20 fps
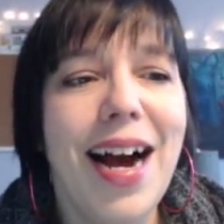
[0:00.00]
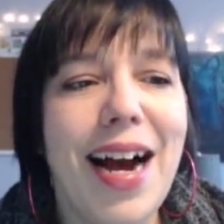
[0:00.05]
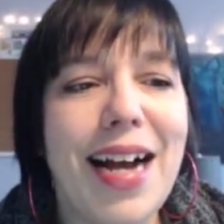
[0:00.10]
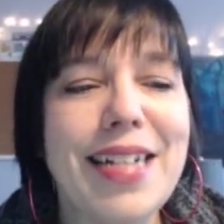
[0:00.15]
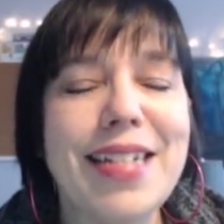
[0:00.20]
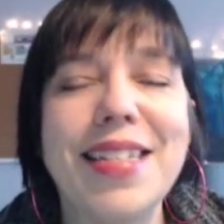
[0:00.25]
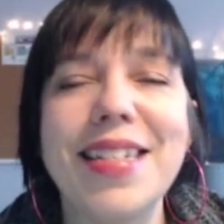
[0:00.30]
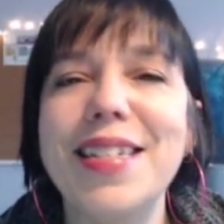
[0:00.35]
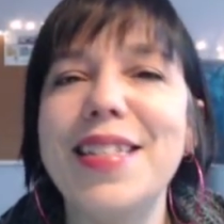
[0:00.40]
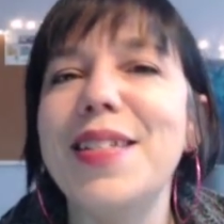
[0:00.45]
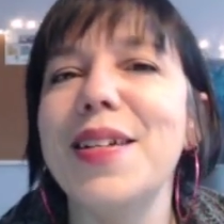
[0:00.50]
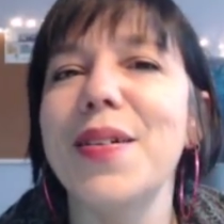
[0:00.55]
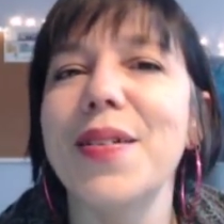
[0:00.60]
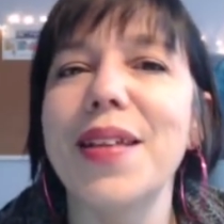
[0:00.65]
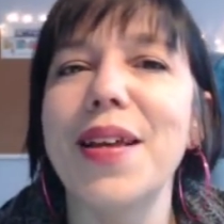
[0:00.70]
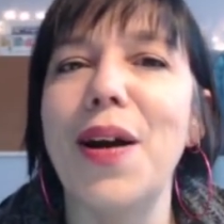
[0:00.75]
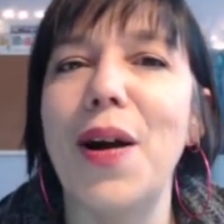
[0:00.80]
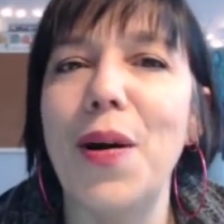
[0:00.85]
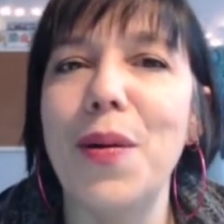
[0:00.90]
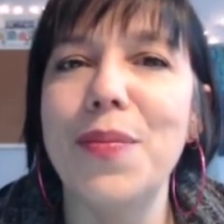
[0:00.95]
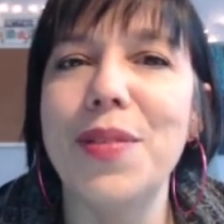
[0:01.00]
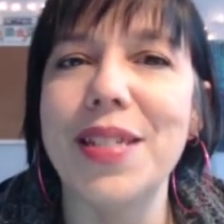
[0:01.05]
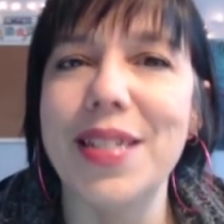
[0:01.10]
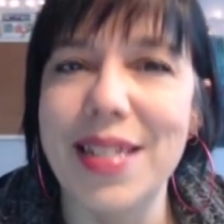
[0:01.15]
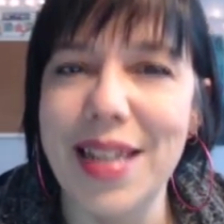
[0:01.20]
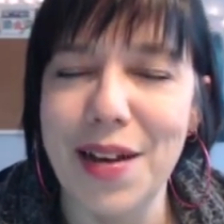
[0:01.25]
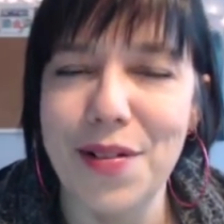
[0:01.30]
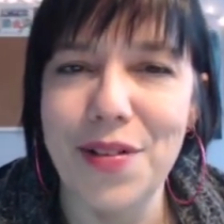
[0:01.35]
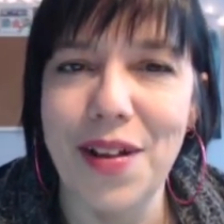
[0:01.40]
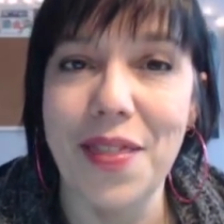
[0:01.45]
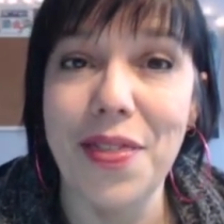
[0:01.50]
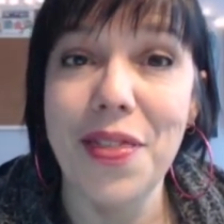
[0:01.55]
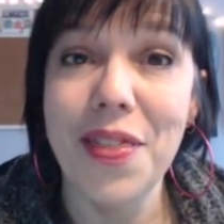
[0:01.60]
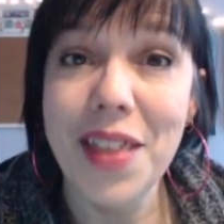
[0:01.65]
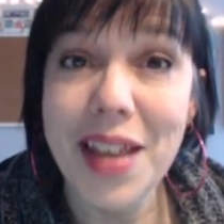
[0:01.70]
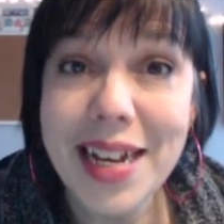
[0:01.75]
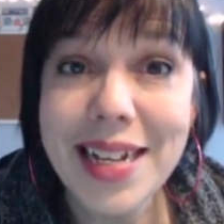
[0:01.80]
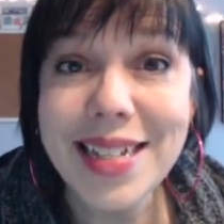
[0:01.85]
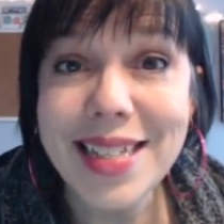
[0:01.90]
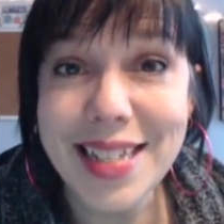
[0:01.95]
I sincerely hope the sound on
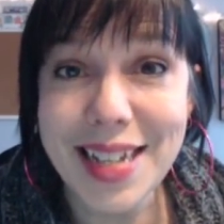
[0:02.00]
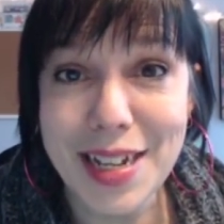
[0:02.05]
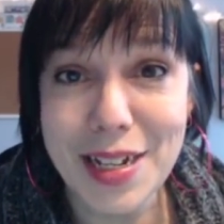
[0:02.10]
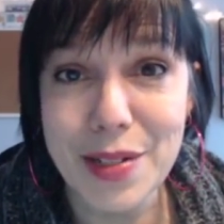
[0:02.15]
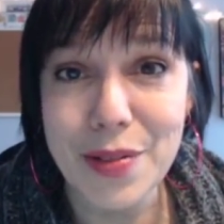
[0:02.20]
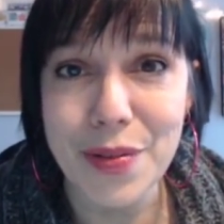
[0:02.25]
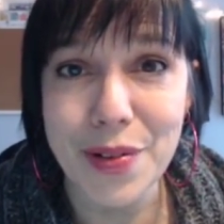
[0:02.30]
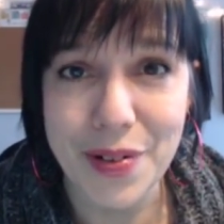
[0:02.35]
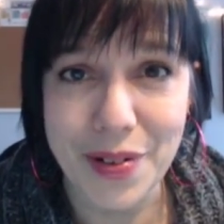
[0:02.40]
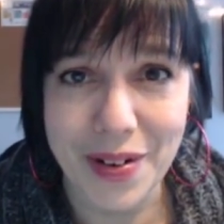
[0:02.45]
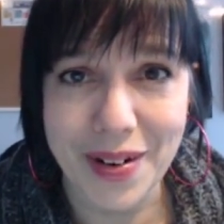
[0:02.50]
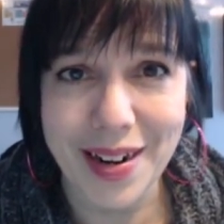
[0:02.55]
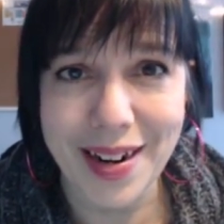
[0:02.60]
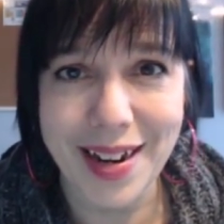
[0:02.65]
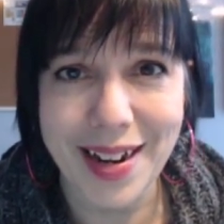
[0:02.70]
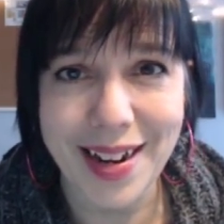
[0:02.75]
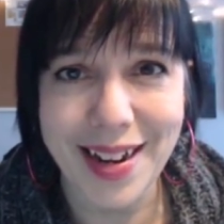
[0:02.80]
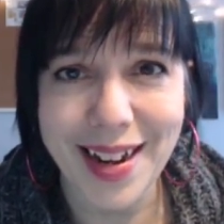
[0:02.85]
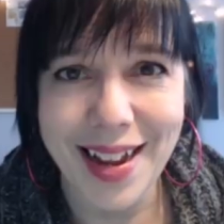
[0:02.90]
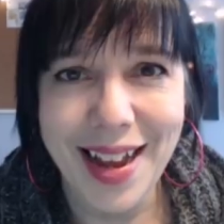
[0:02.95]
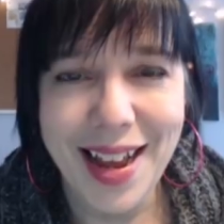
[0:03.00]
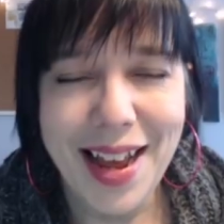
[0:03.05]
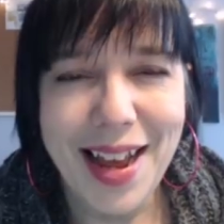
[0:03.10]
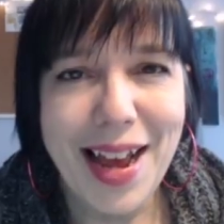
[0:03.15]
this is recording.